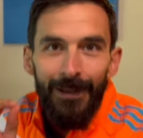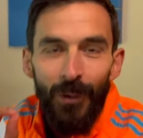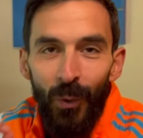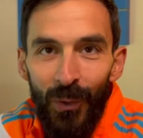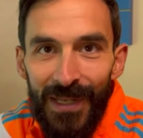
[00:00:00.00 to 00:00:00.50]

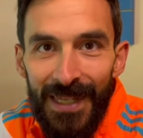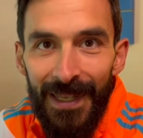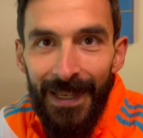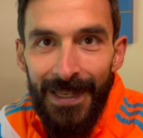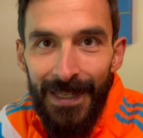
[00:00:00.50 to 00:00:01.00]
coolest
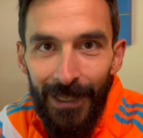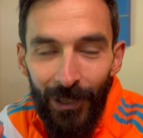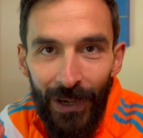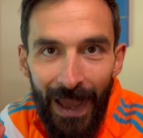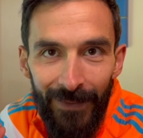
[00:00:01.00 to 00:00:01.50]
thing is that you're
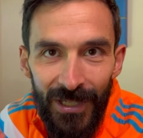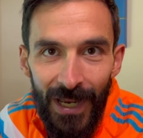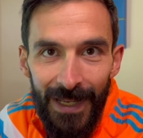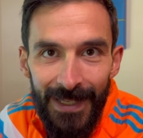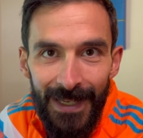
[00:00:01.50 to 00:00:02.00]
gonna have a
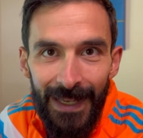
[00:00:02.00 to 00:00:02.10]
chance to